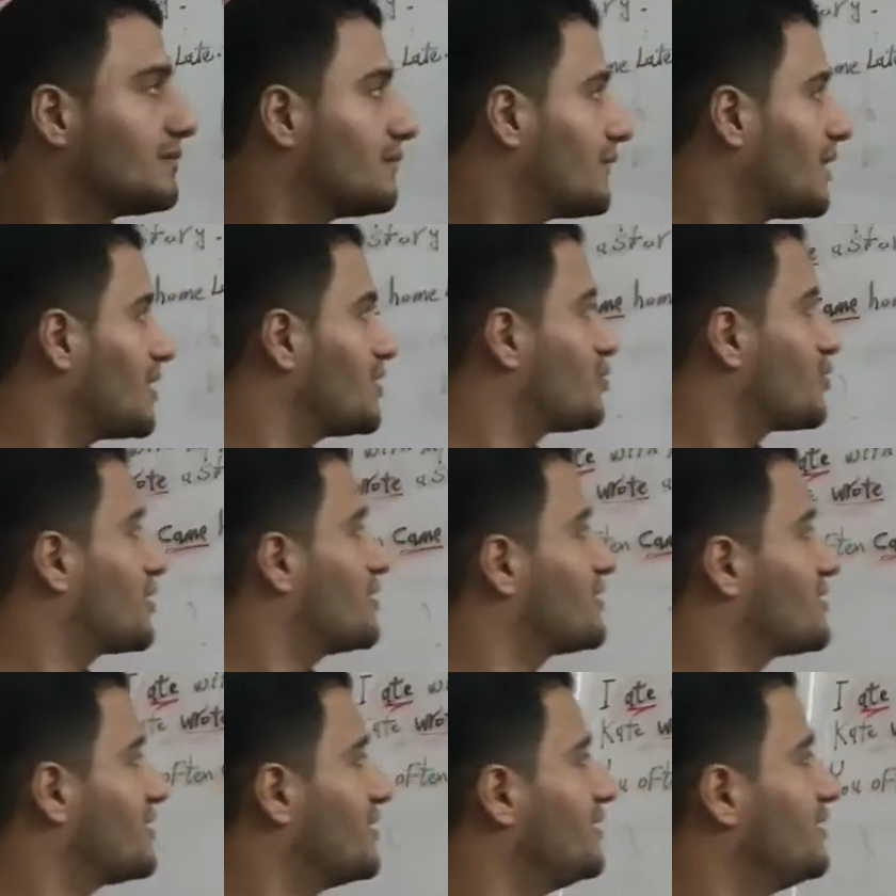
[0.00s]
As you can
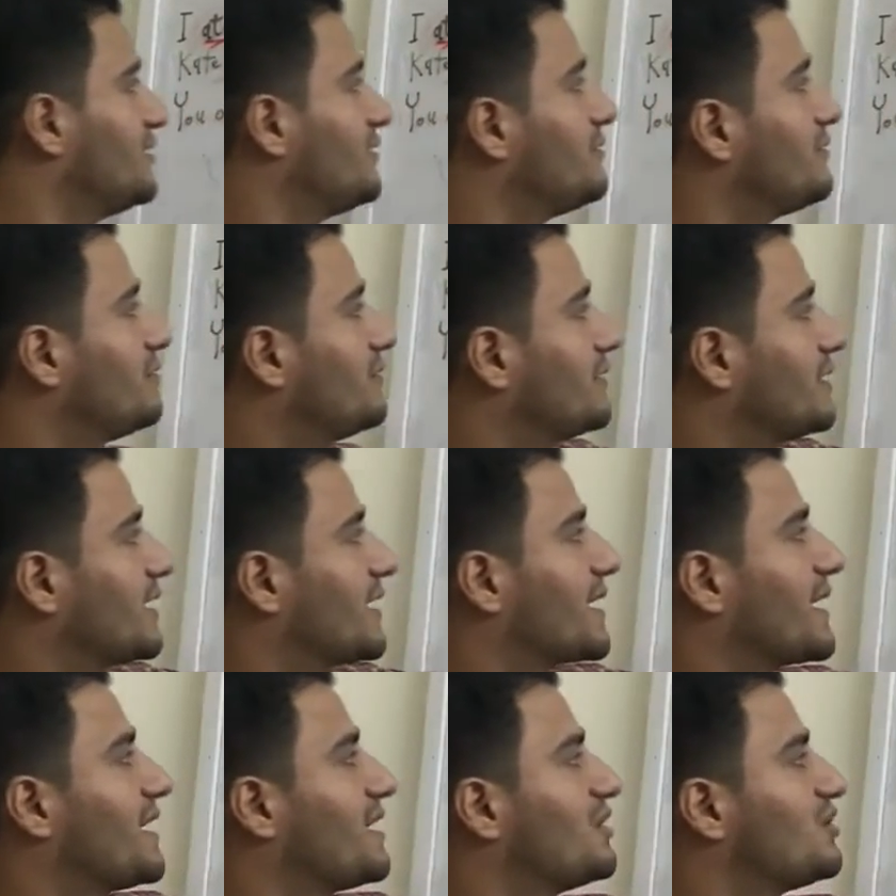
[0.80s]
see here,
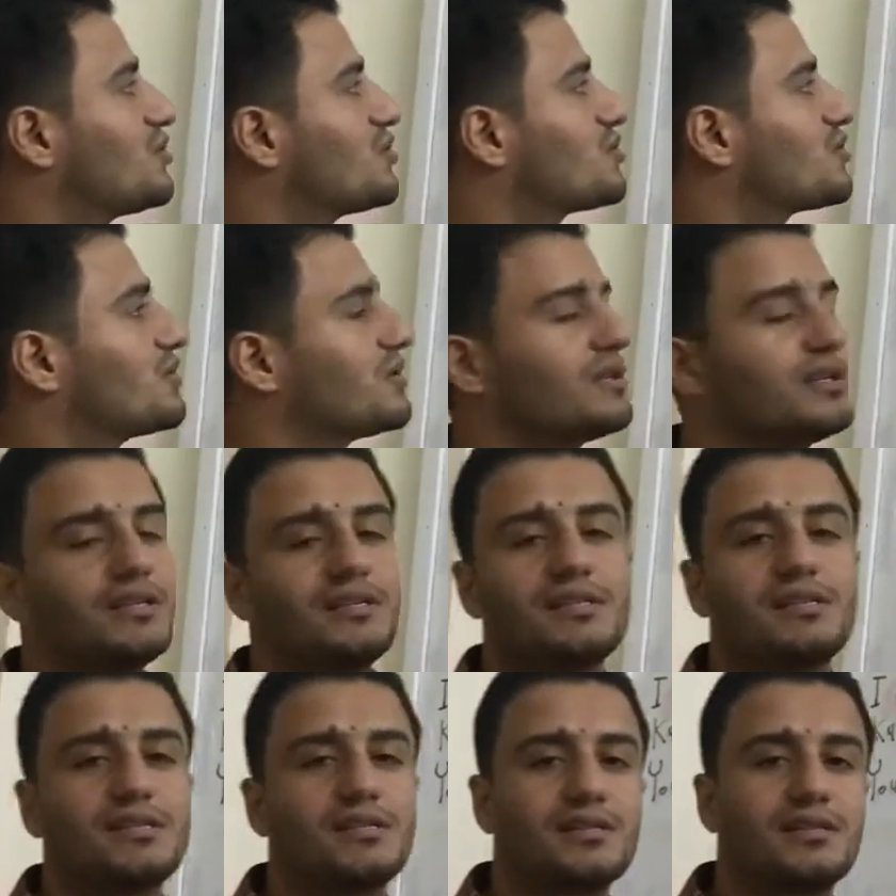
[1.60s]
catch
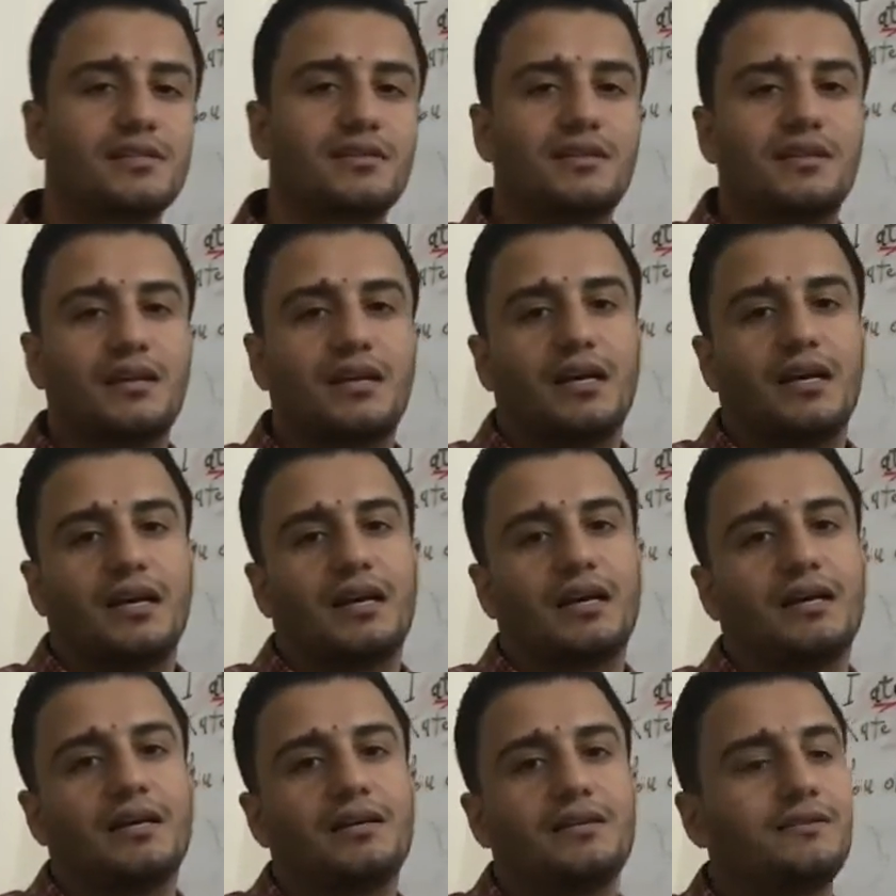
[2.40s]
is
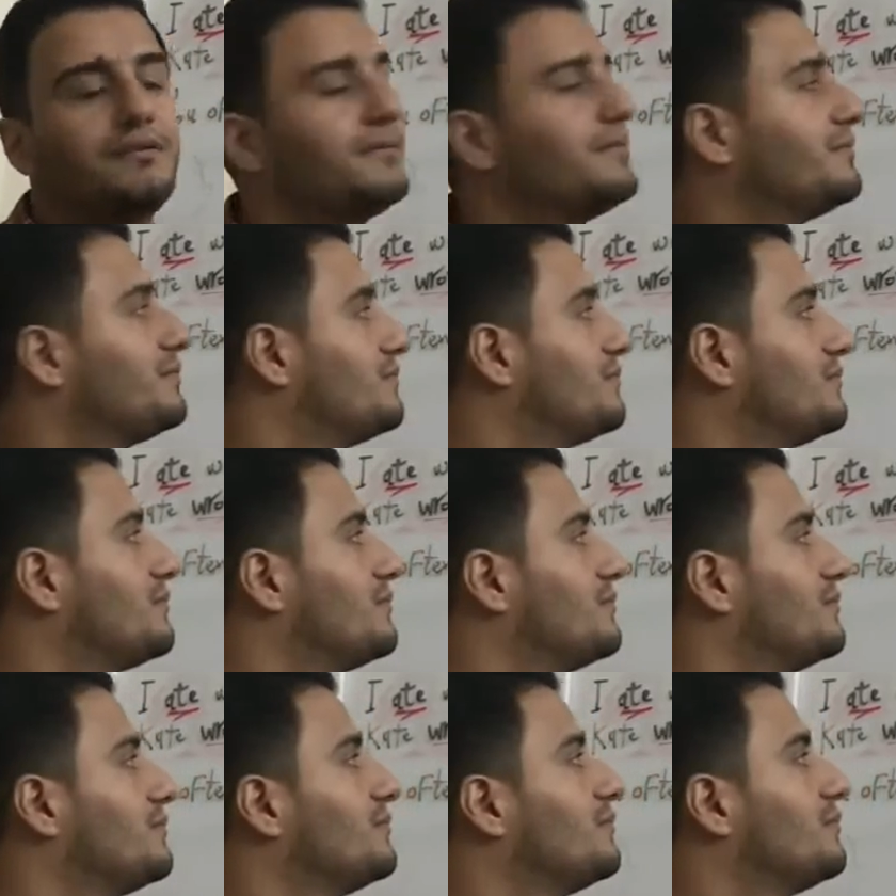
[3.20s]
a
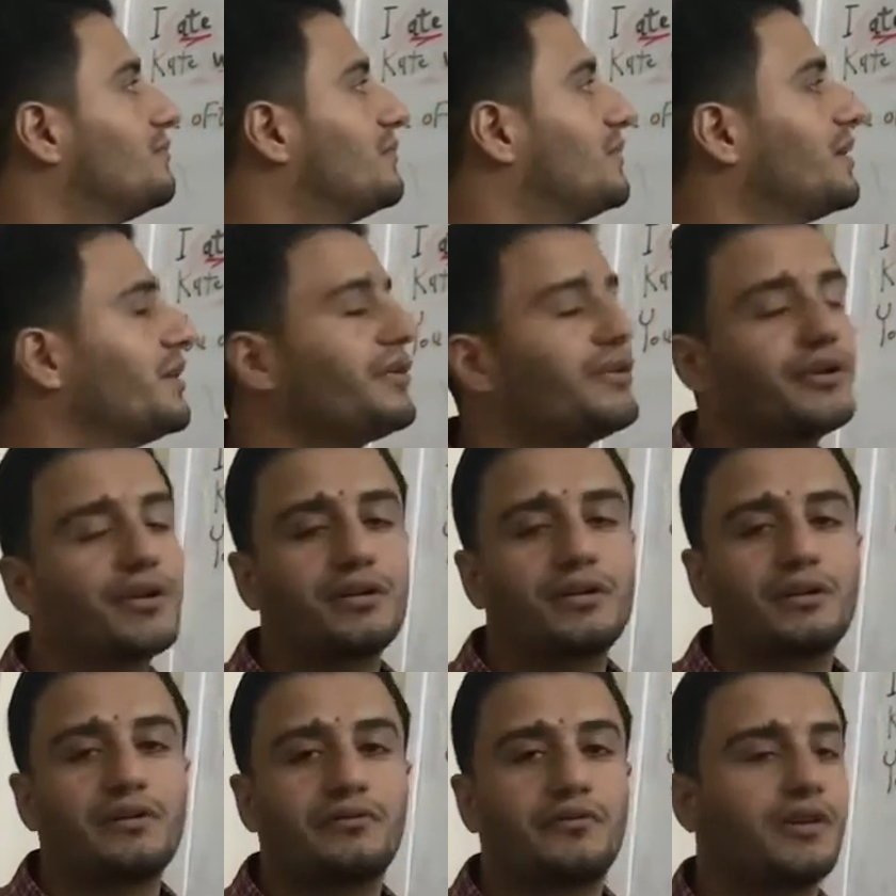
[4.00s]

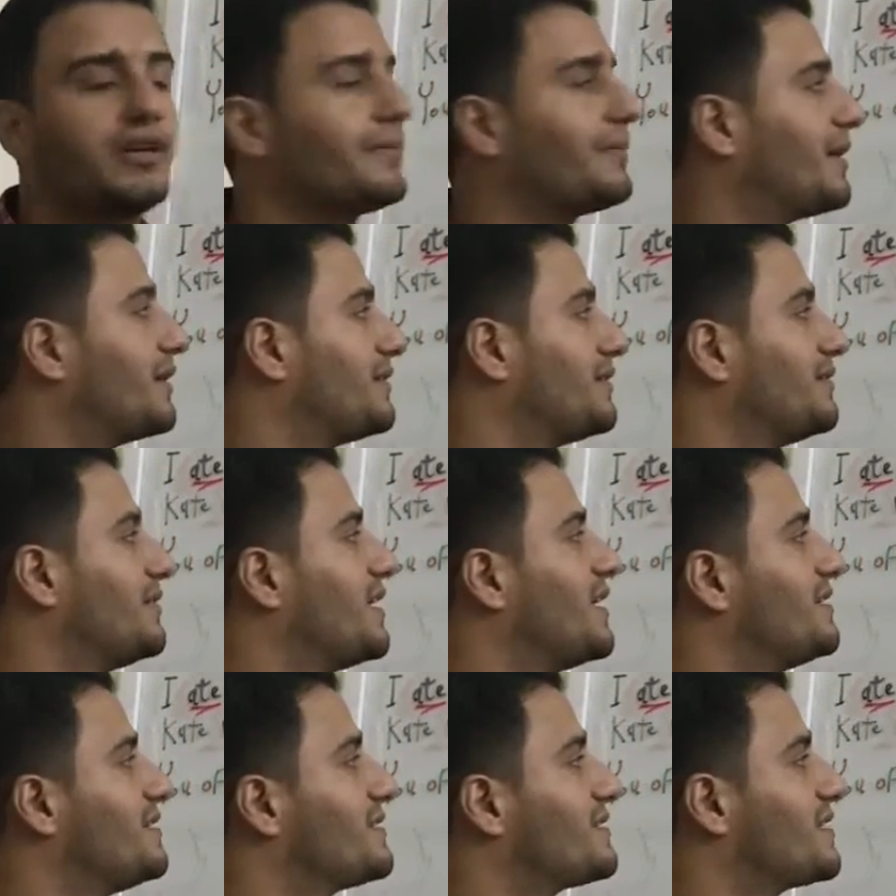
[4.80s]
irregular verb and
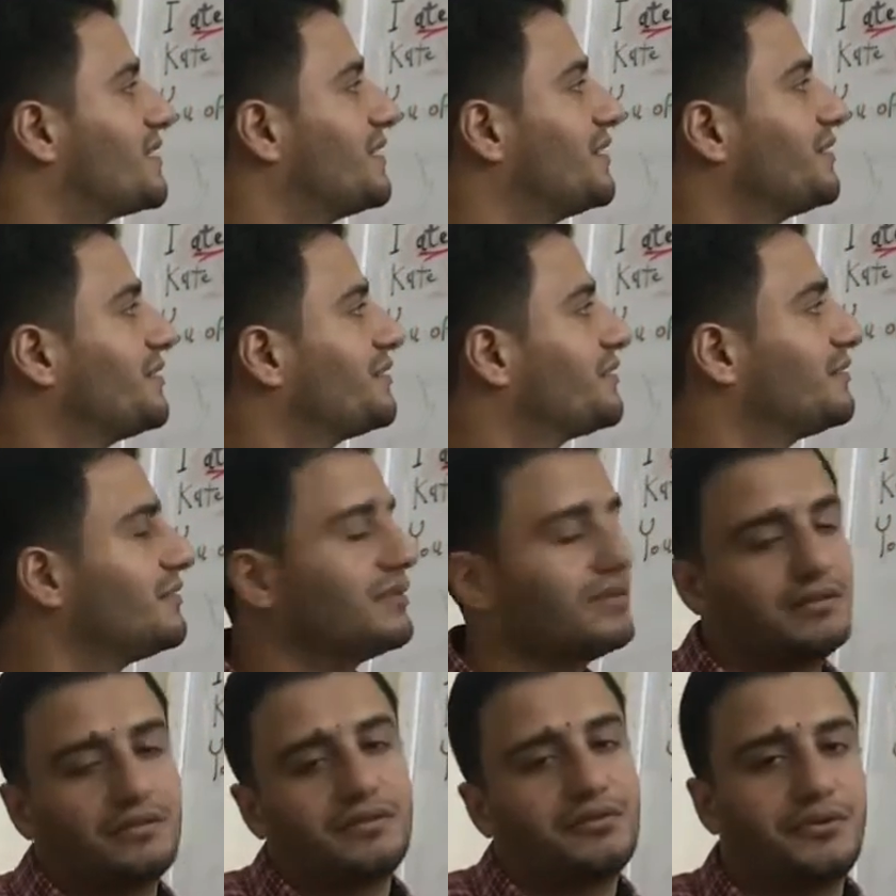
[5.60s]
dance here
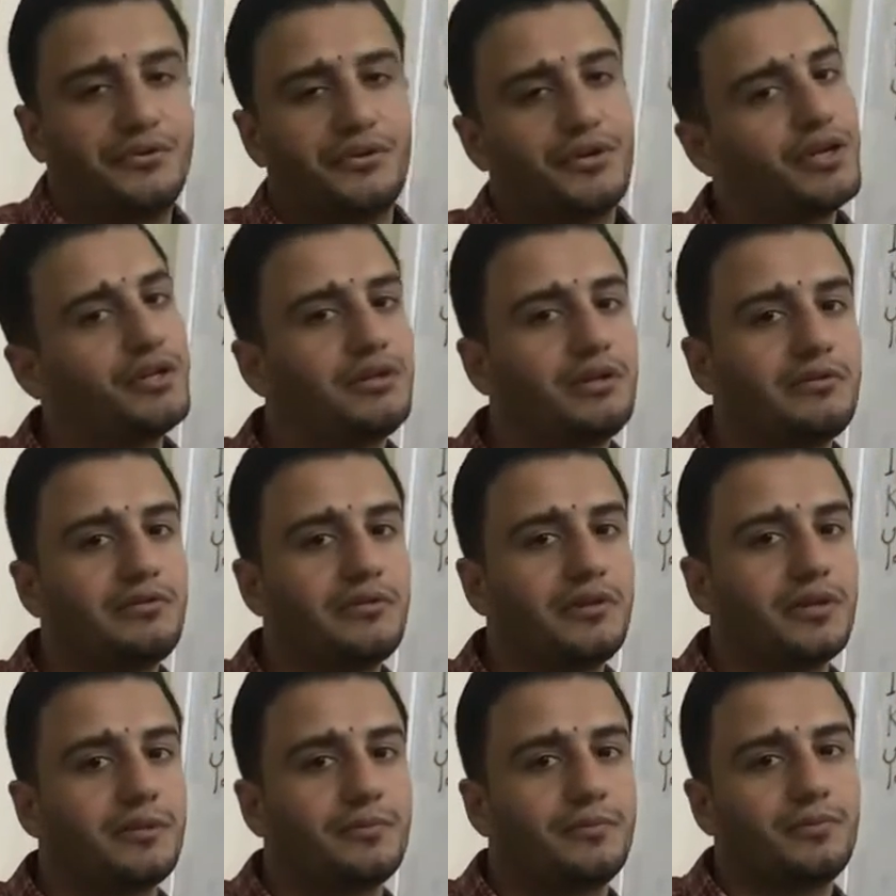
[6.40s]
regular
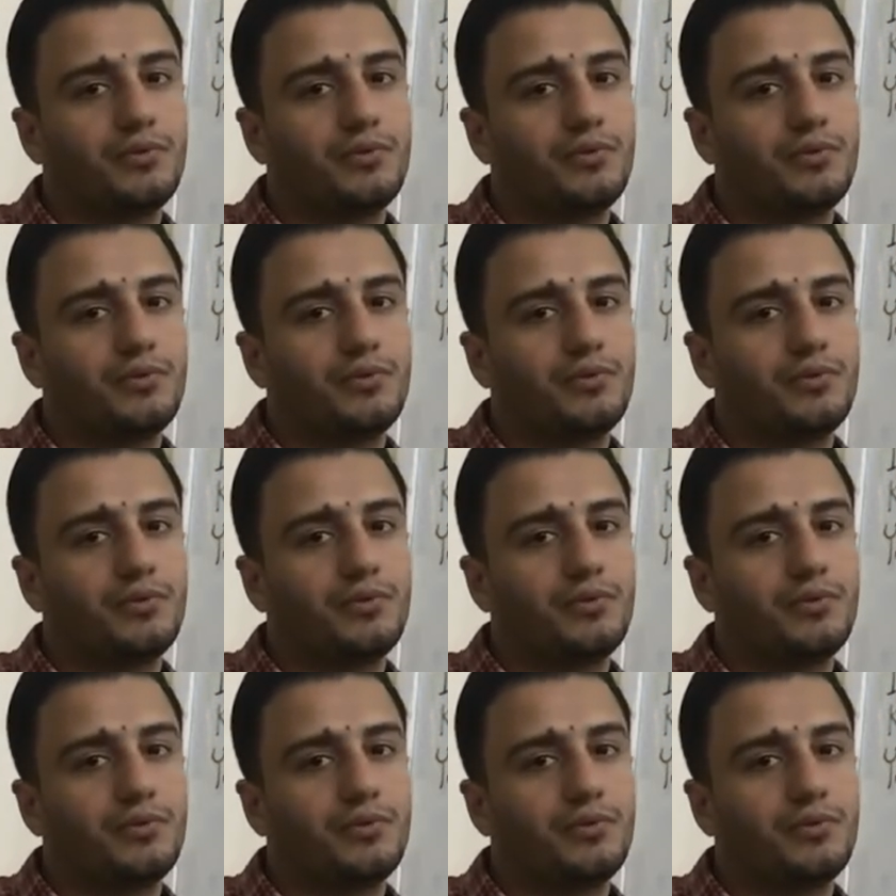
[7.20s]
verb.